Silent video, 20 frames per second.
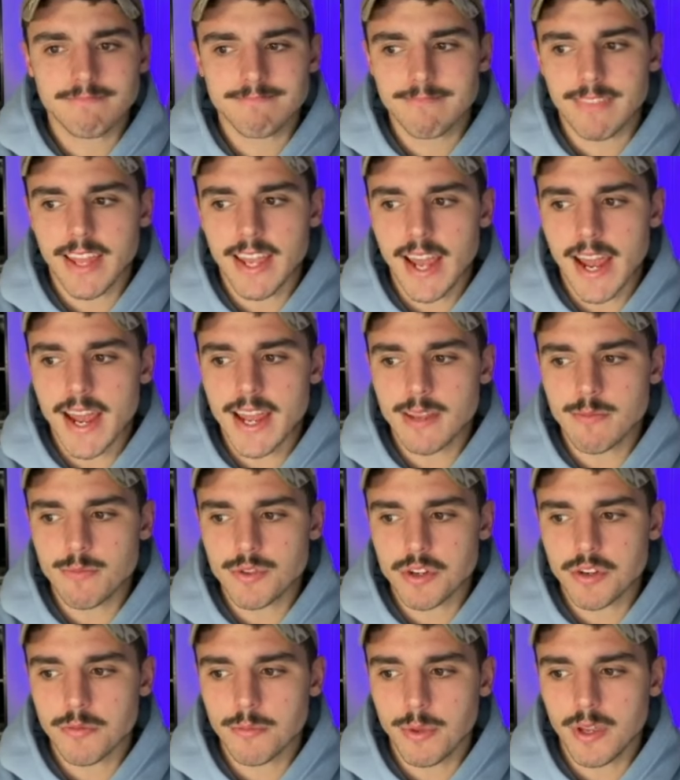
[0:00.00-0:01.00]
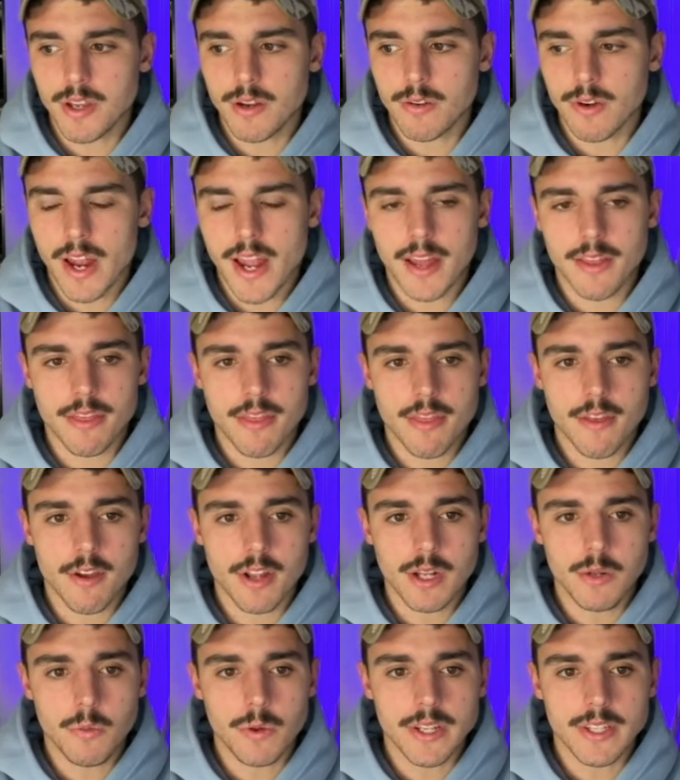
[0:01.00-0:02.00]
their aim should be around
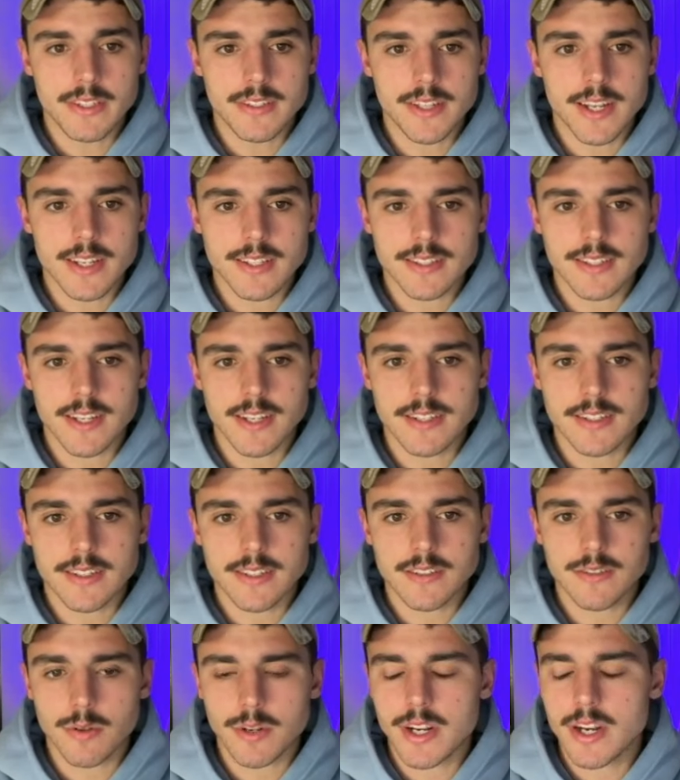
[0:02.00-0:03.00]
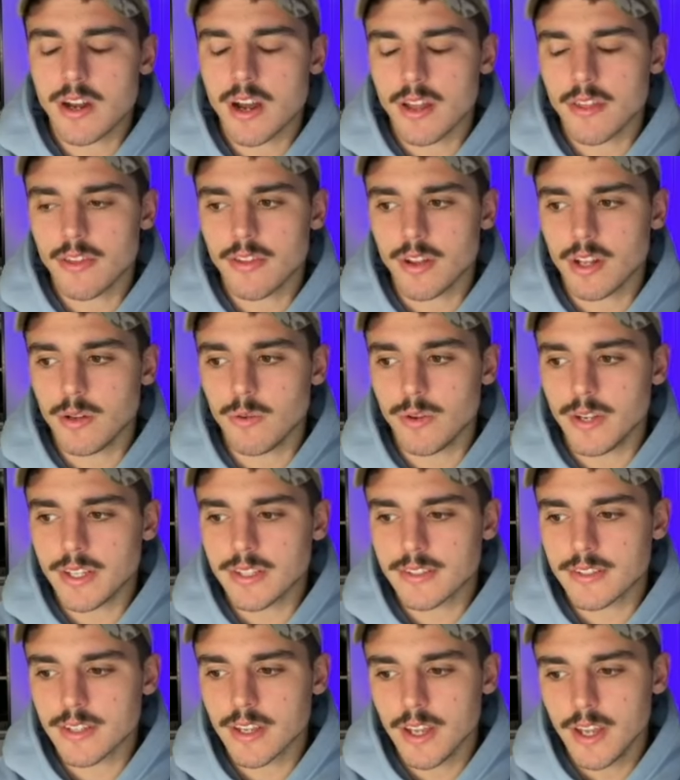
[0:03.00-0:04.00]
30 wins next season, 29, 30
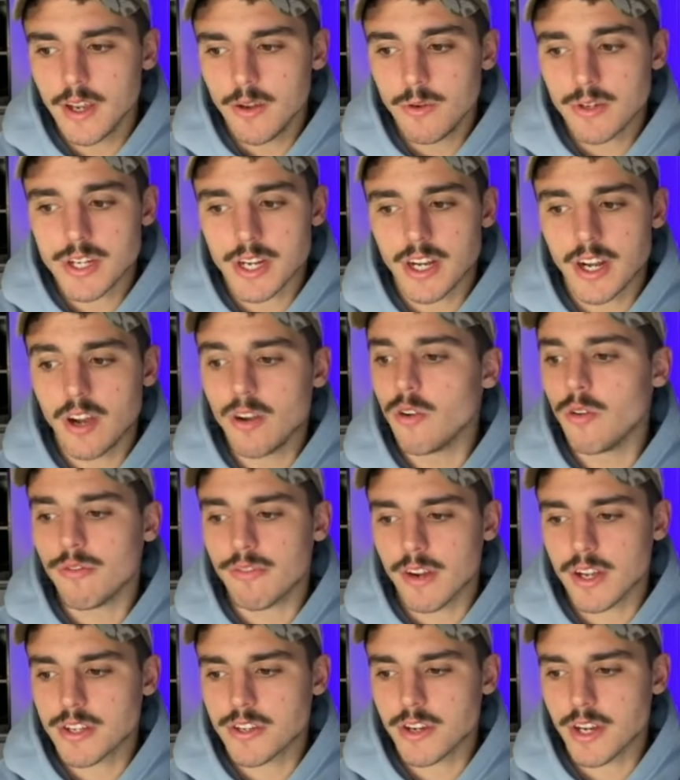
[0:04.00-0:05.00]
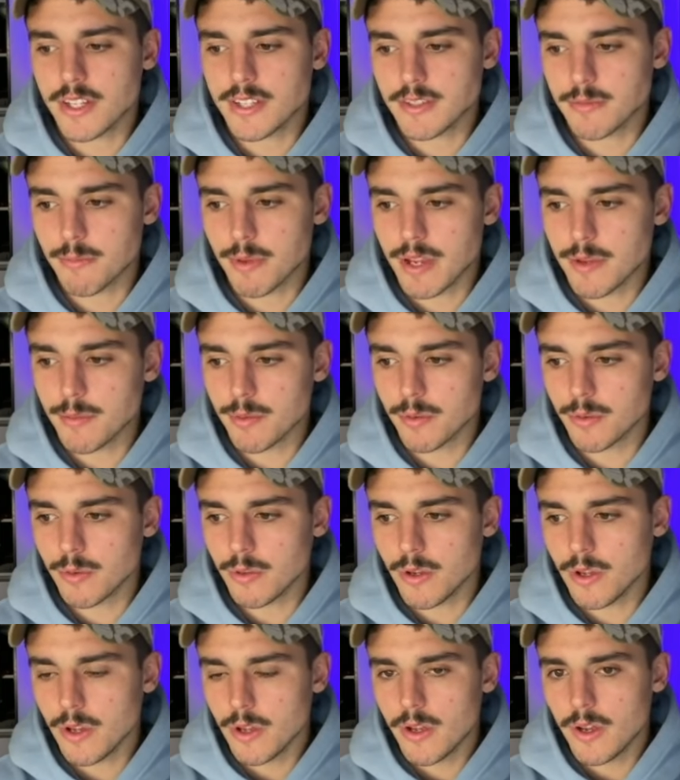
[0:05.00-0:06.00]
wins, which I know will frustrate some
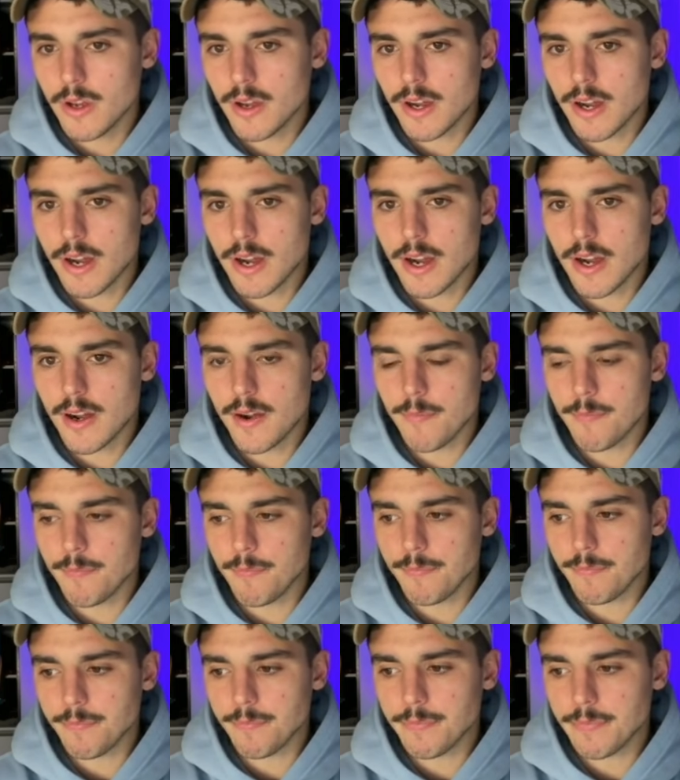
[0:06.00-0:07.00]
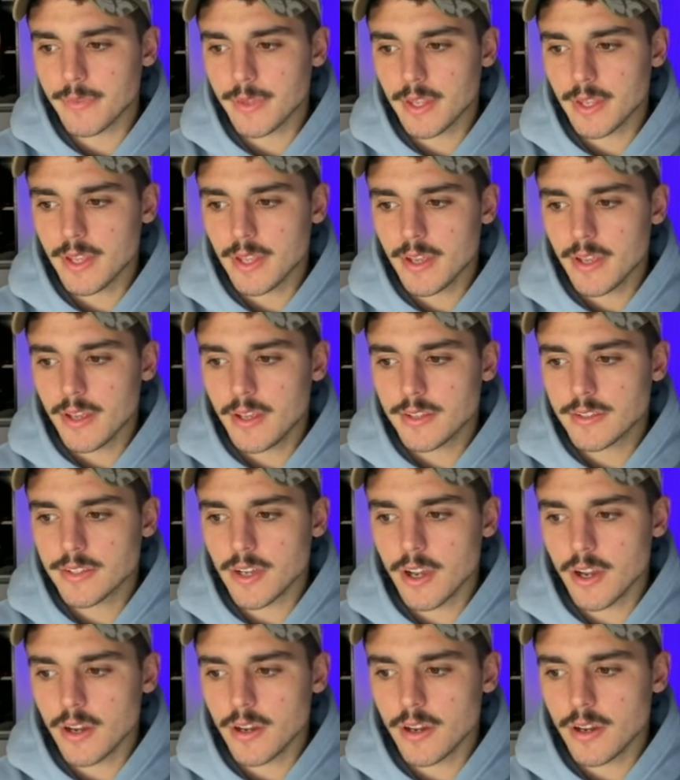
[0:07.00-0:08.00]
people. Um,
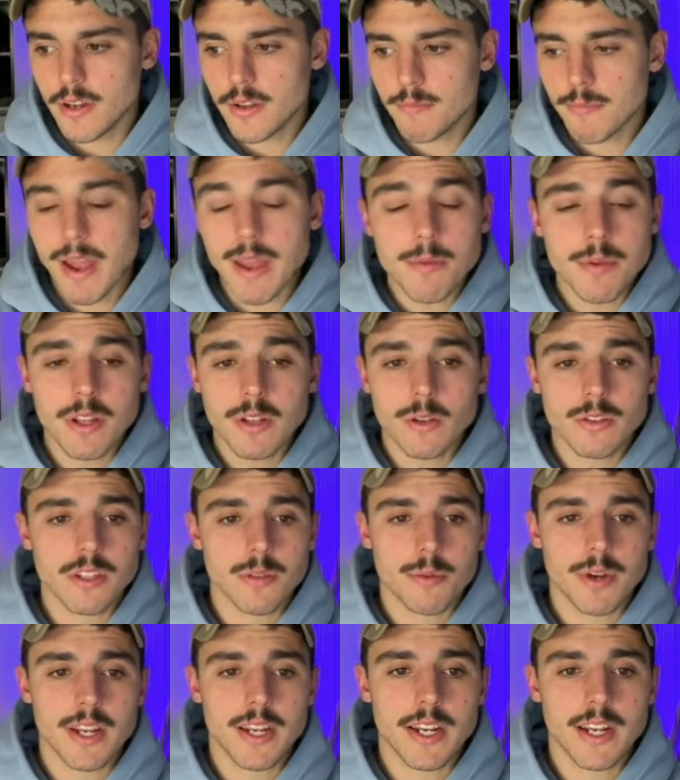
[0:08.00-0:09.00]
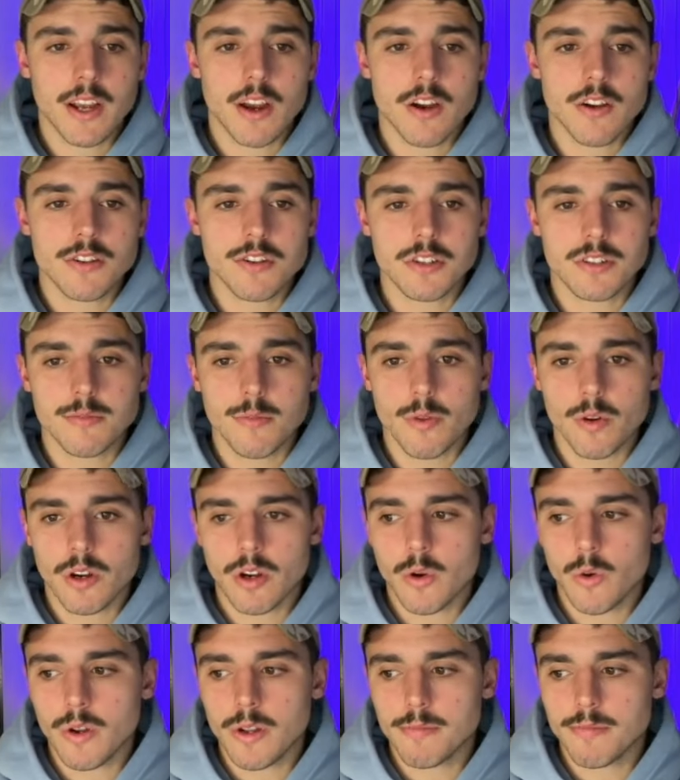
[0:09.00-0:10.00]
so maybe you look to bring in a coach who's more
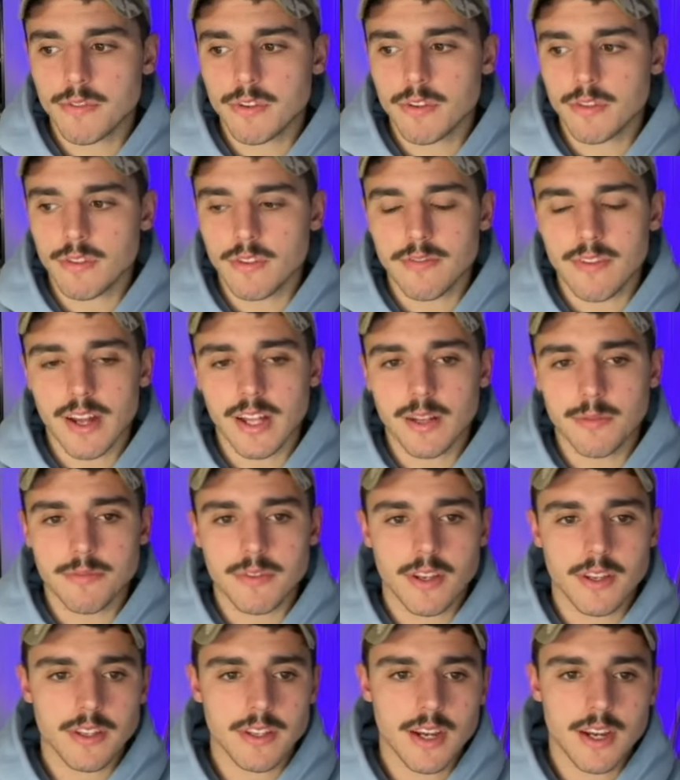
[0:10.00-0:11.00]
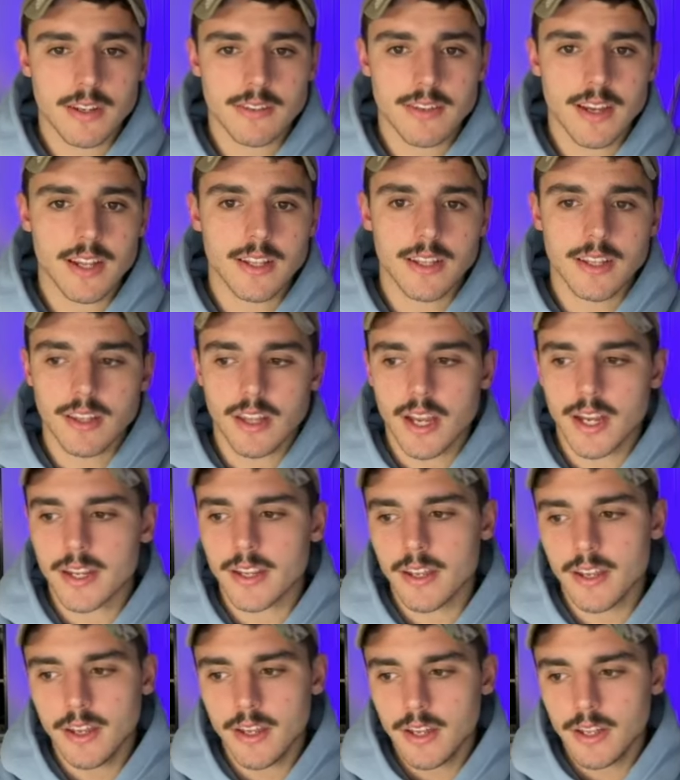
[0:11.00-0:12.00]
equipped to develop t- young talent, like
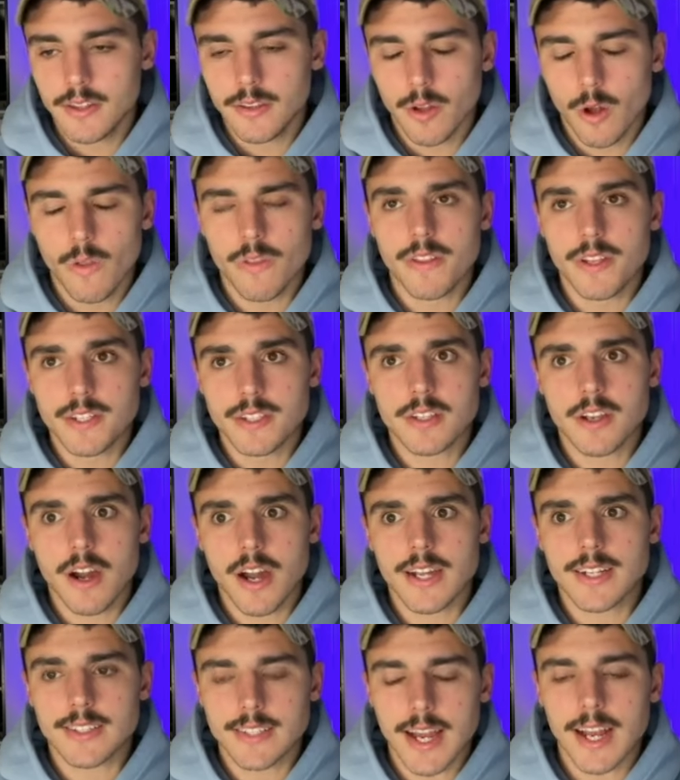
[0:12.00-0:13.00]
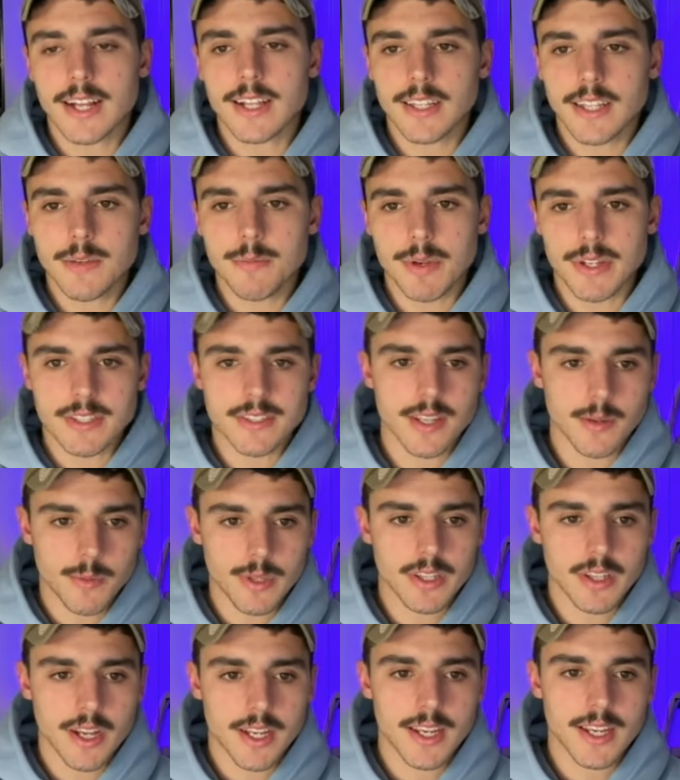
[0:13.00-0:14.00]
not this guy exactly, but
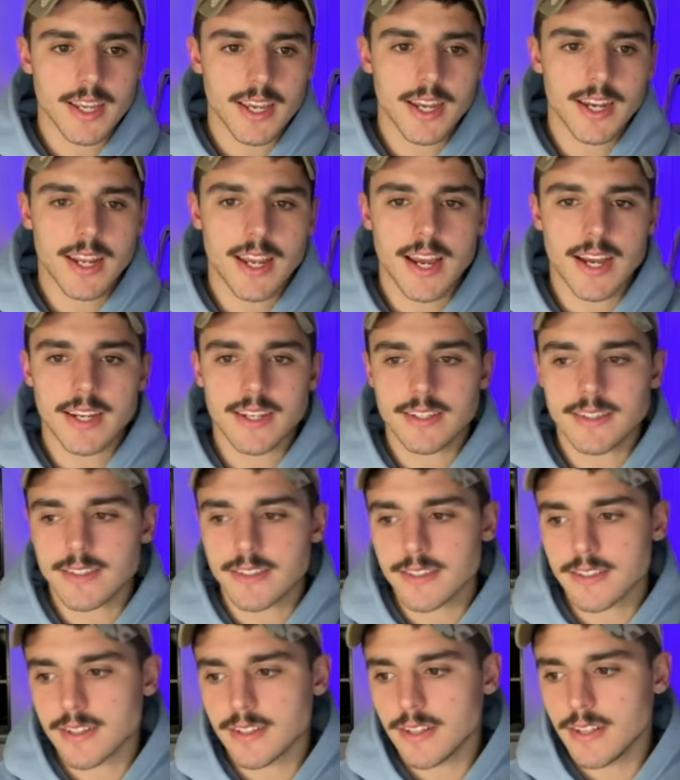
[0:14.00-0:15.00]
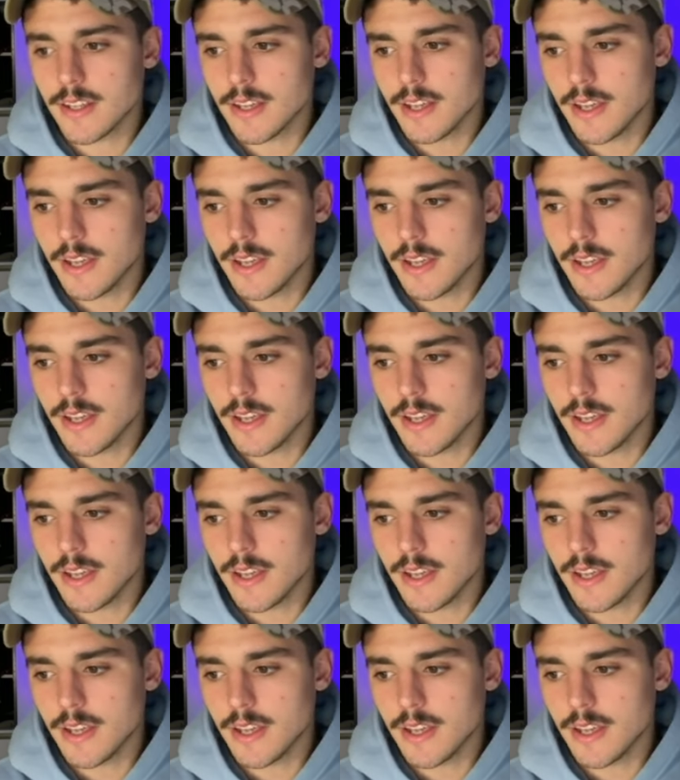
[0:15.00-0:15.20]
someone like a Kenny Atkinson.